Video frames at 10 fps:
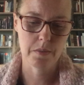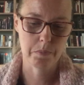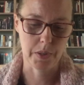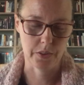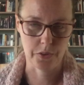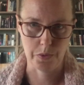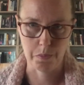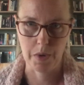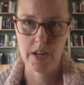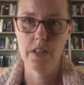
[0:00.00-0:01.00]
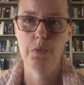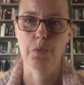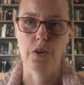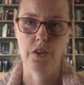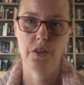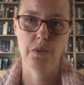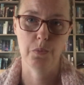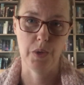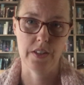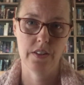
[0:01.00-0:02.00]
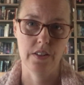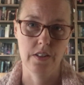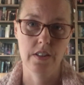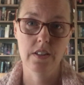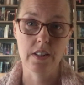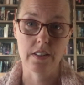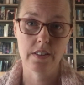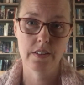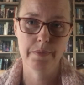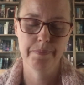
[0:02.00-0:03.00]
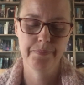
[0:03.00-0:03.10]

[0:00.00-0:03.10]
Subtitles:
but you might work Western knits.